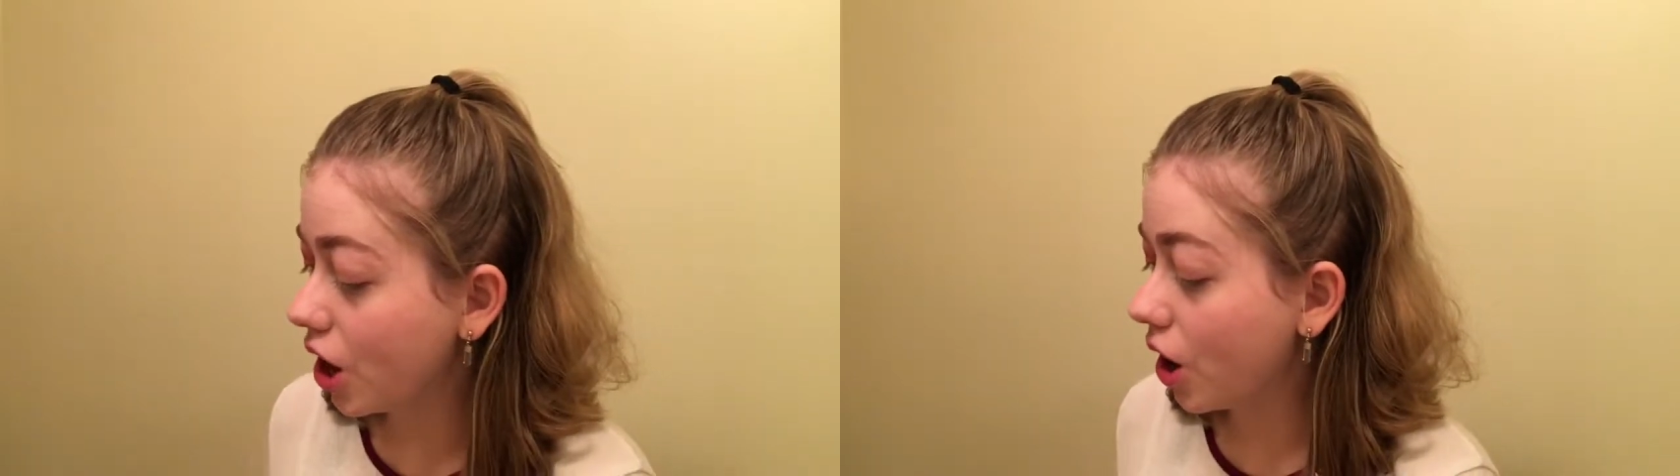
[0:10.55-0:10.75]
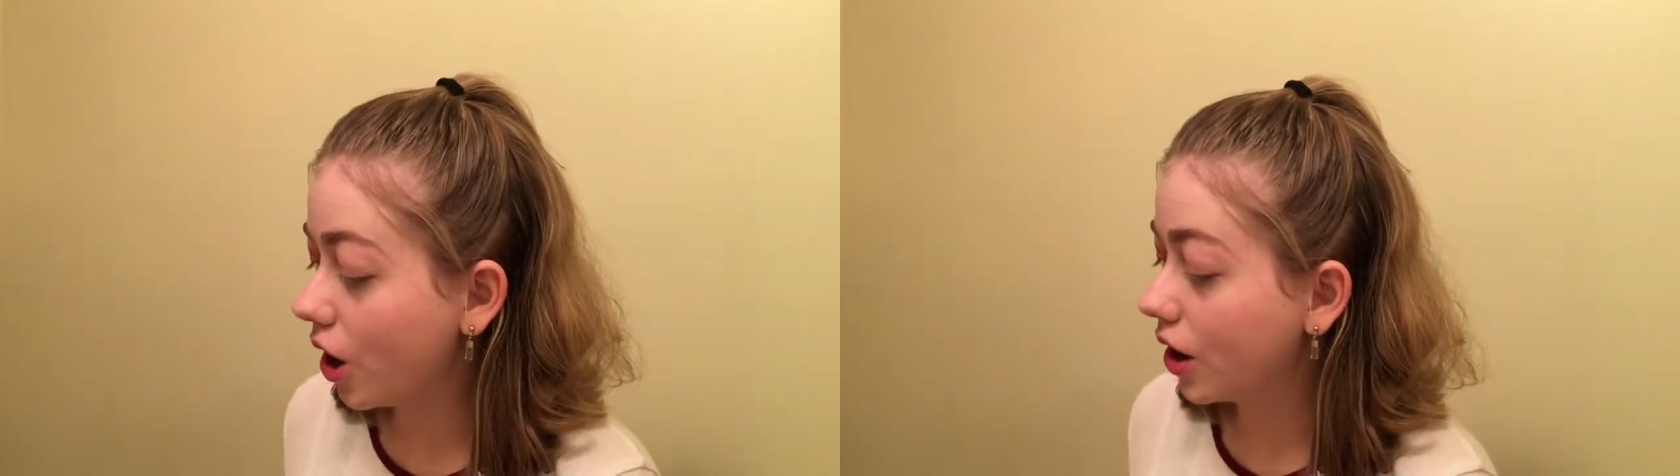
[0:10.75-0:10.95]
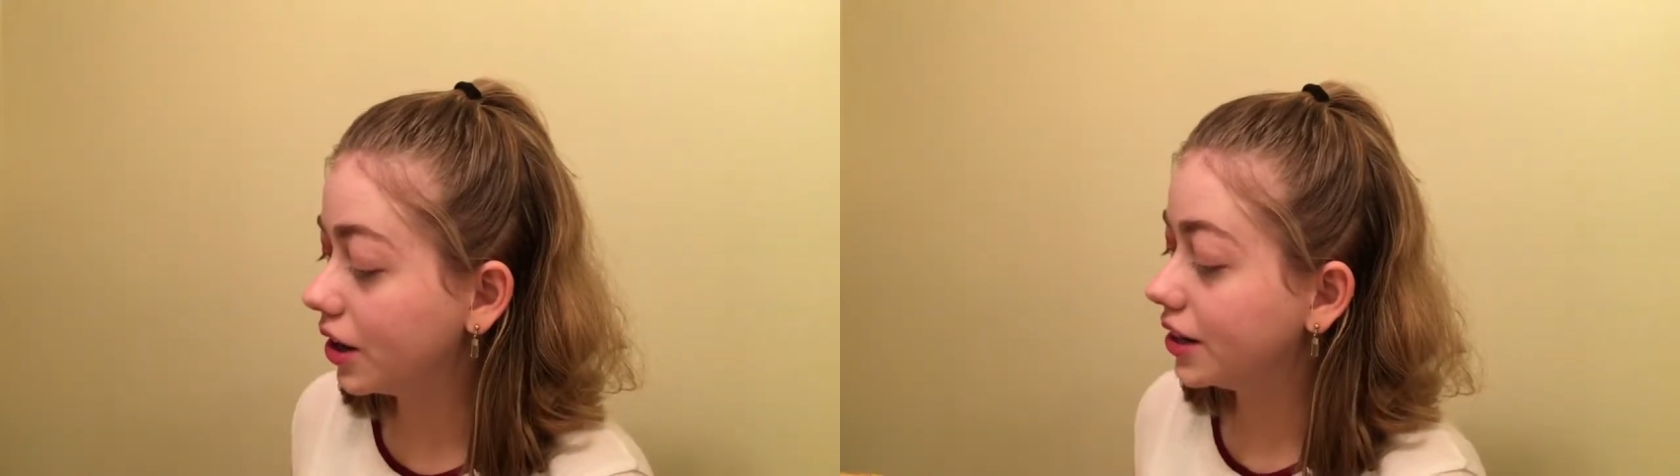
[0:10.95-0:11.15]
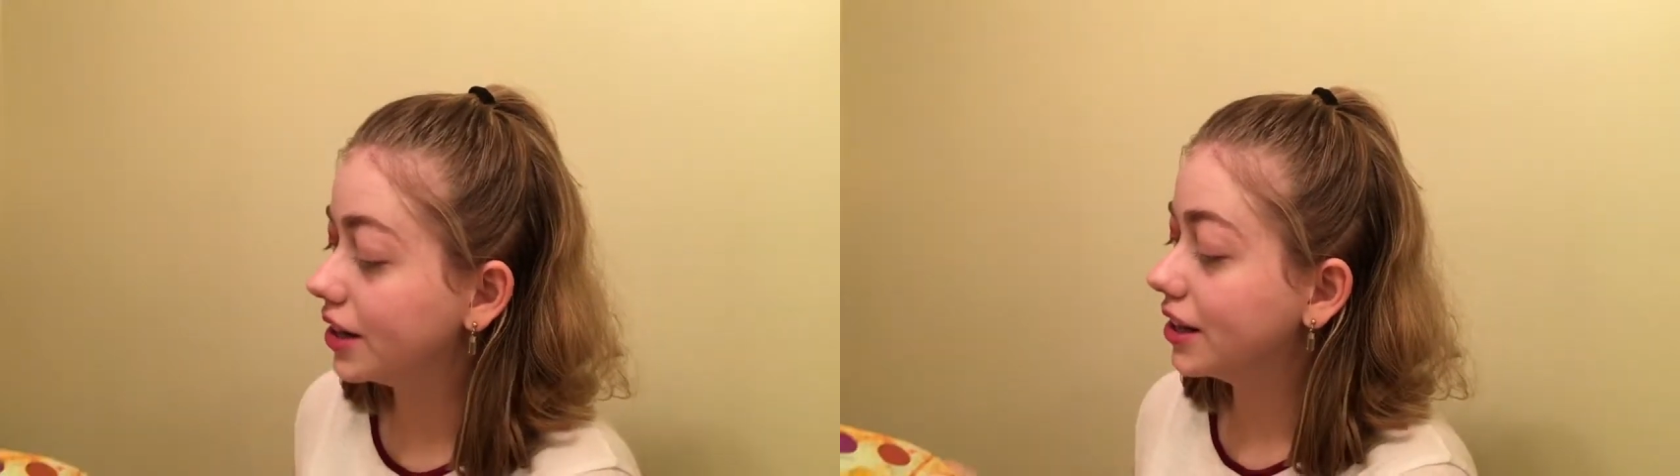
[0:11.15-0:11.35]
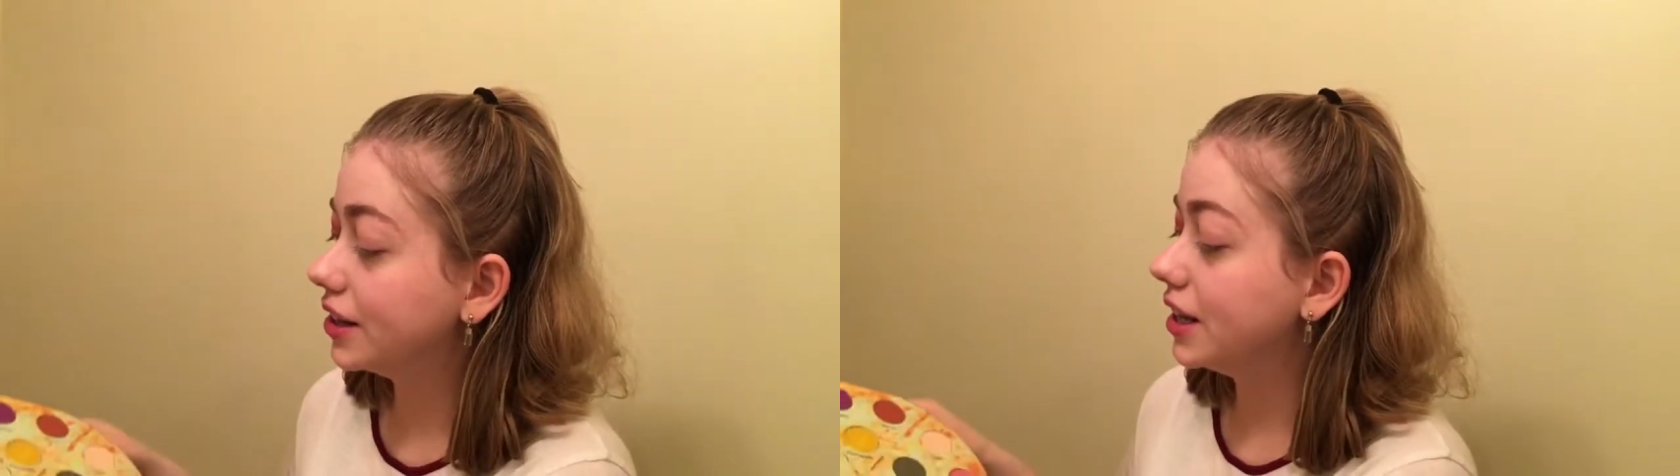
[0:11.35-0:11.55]

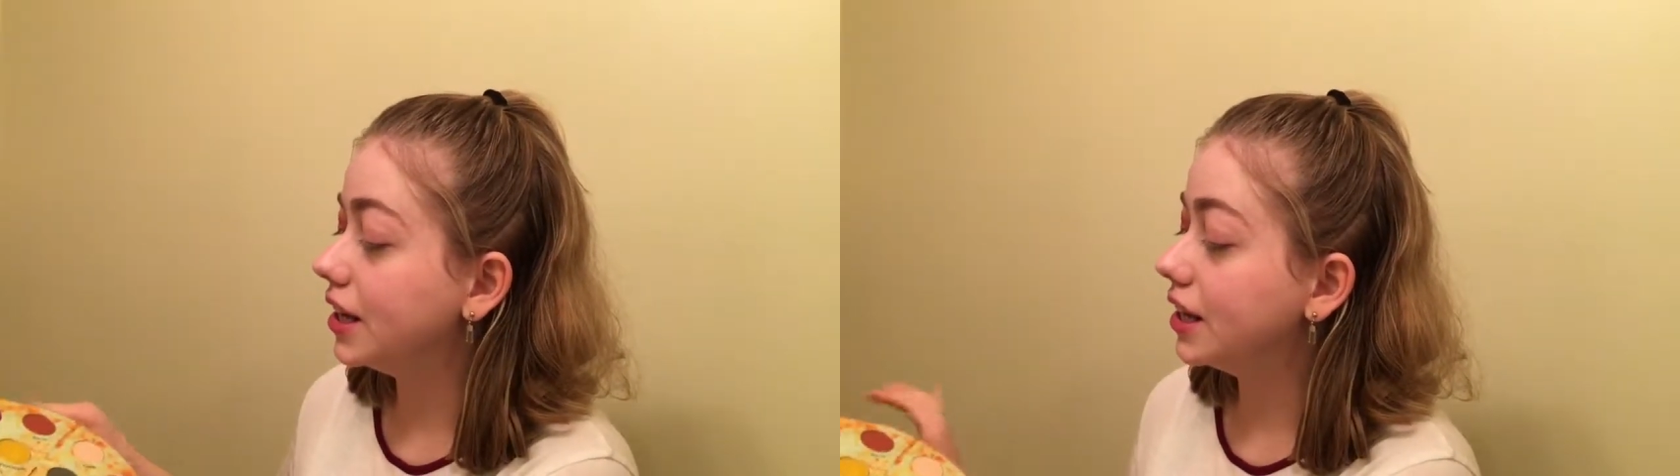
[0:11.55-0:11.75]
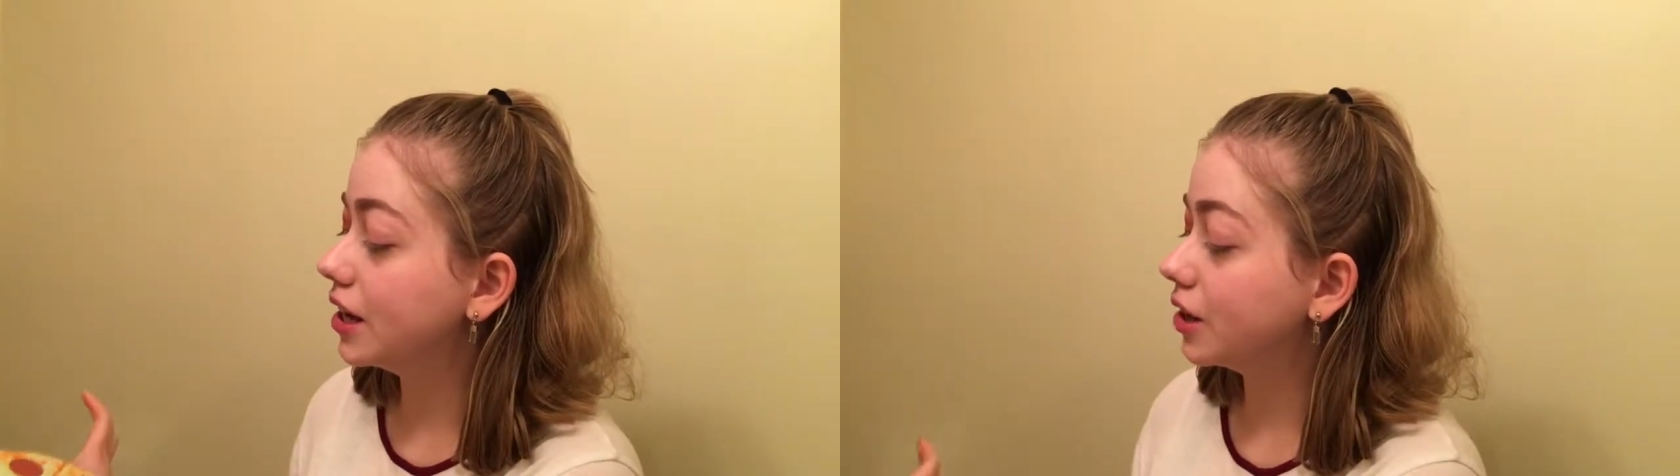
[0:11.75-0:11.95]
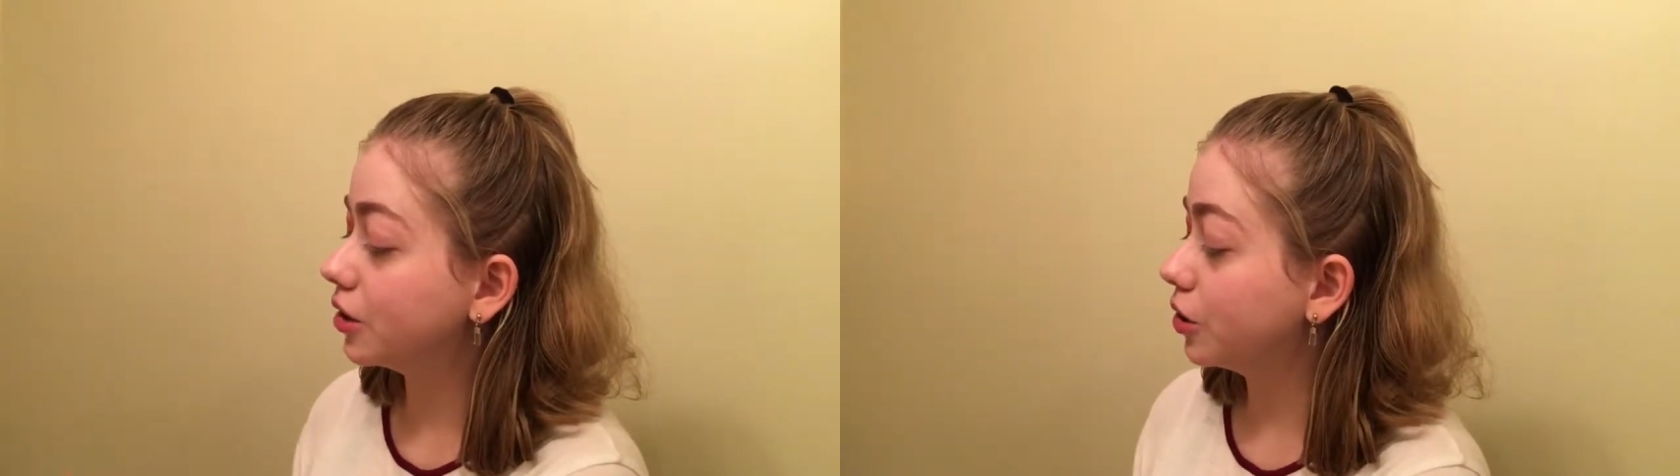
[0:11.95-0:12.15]
on the